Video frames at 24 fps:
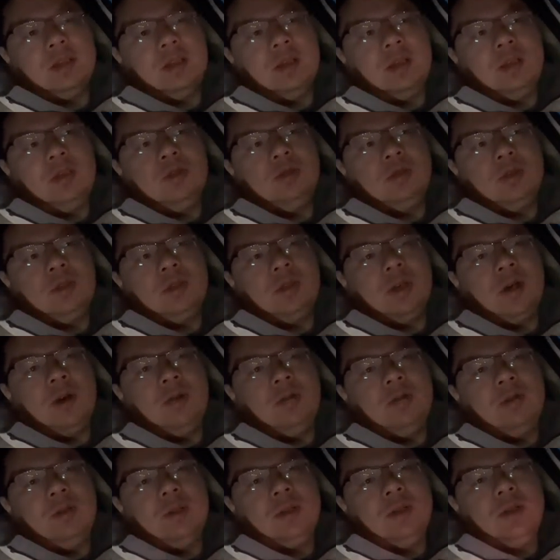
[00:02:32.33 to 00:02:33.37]
interest
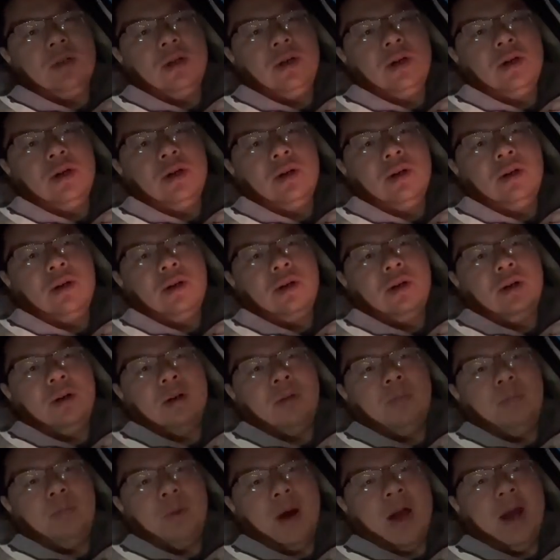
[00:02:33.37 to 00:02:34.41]
of the uh,
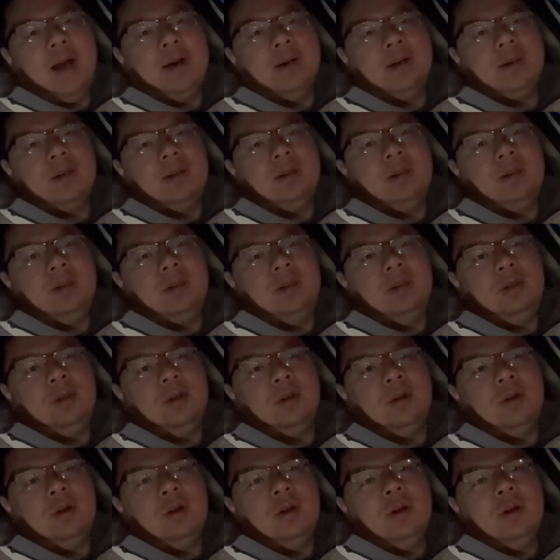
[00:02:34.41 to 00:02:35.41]
buyer. You know,